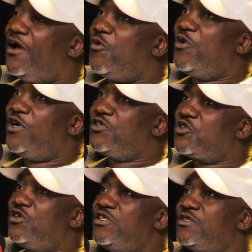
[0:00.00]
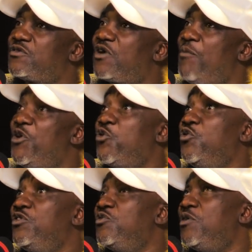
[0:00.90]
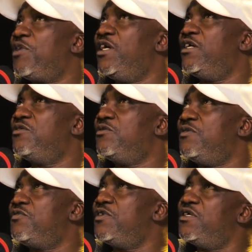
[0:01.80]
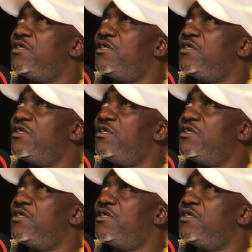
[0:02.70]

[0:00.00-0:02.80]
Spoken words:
We went on Cameroon, we played with